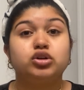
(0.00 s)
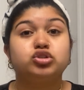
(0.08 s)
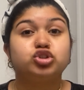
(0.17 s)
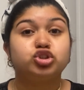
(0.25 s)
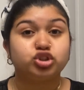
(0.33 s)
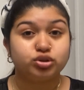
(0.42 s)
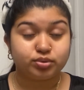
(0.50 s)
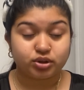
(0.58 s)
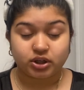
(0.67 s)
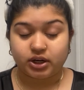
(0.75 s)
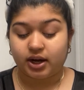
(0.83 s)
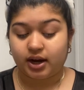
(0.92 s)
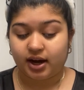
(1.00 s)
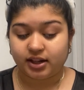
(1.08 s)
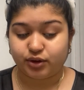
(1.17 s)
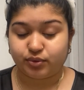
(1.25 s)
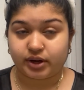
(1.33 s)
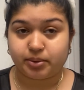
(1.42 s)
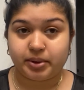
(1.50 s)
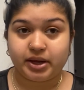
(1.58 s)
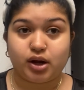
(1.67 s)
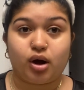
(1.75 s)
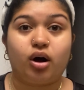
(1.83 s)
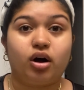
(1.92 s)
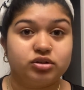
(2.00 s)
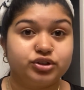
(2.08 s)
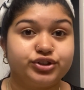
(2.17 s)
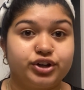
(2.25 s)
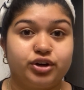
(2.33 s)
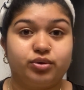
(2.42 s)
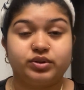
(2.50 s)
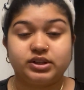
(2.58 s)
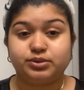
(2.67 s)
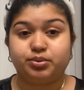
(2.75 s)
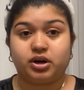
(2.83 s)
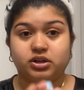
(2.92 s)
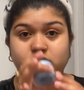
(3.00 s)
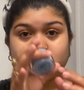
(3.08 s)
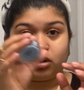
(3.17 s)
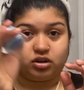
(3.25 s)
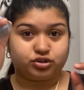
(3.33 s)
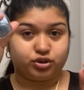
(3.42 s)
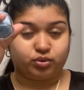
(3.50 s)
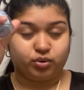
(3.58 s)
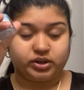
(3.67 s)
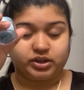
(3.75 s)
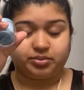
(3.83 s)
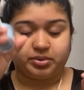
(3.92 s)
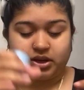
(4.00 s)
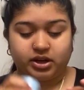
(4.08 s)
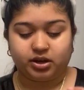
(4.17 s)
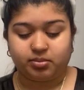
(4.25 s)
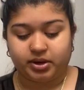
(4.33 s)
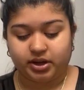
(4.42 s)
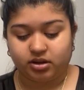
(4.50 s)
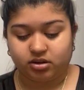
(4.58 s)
Super good, highly recommend. Also, this product is also going to be in my